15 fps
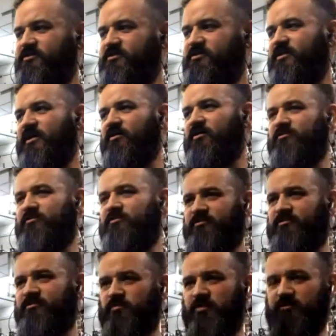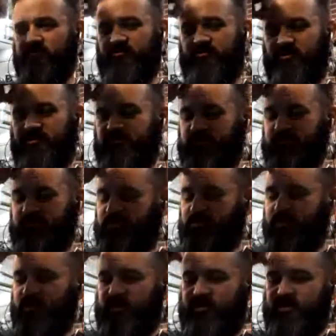in this weather. It's just you got to get moving.
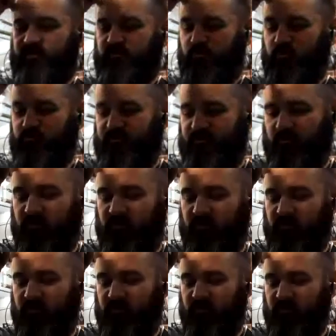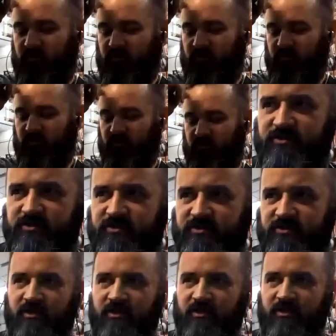Once you get on the road, you're just like, okay, I'm already
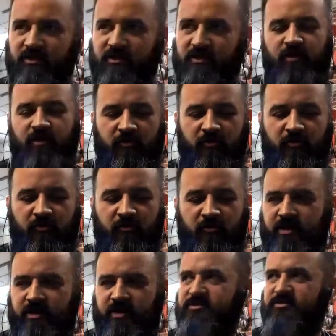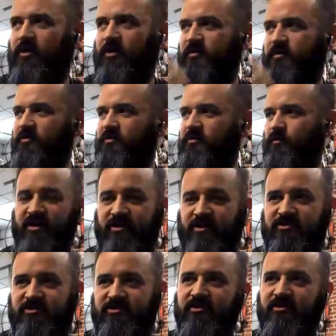sweating, and the sweat's helping when the wind hits it.
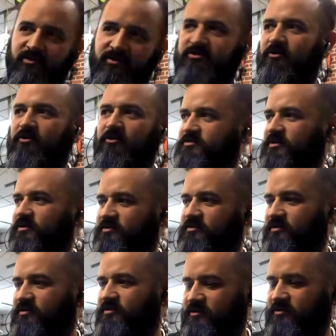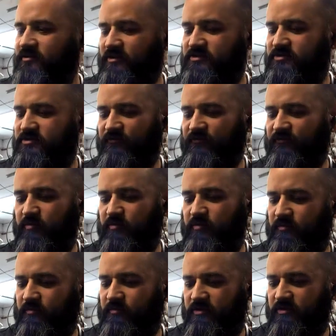So it's like it's comfortable.
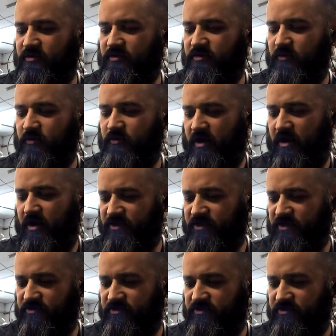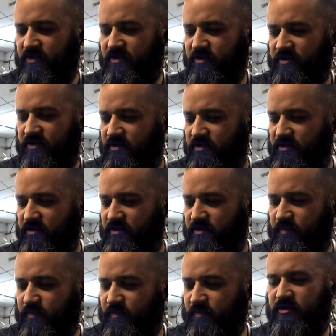But we went out yesterday, and my
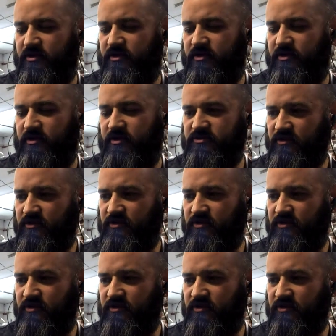buddy was like,